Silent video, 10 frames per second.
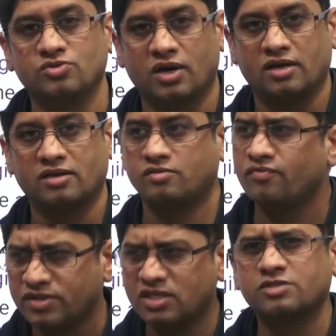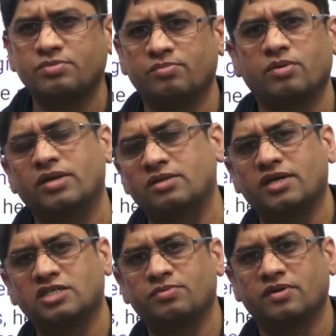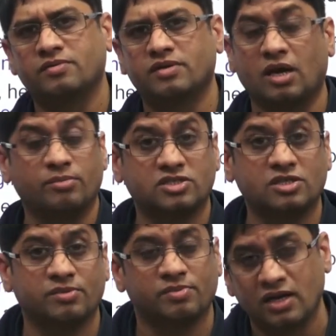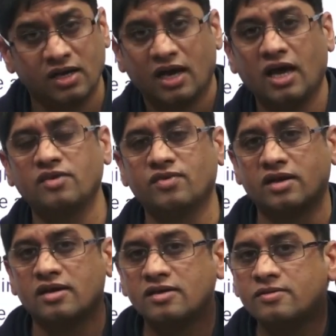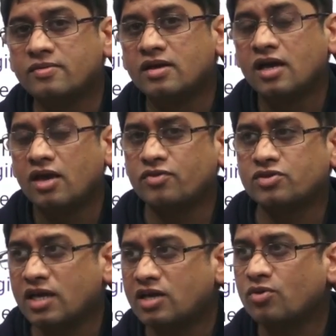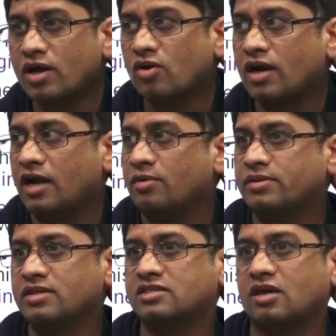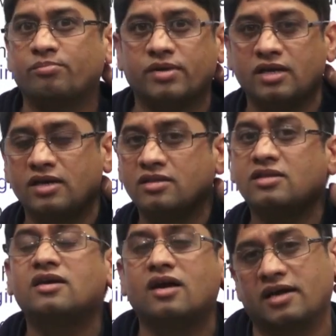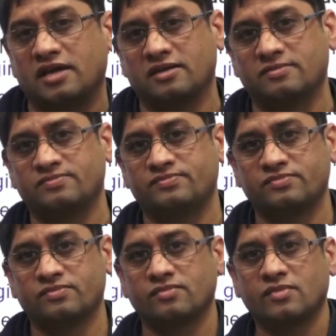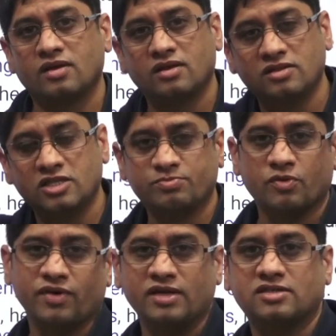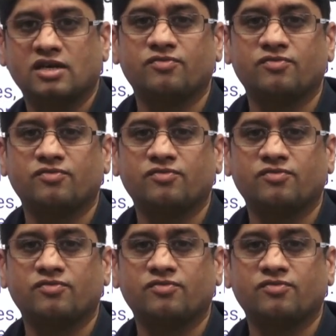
you are, physics people, mathematics people, chemistry people, anyone. If you think you cannot land up in this company, think again. These profiles are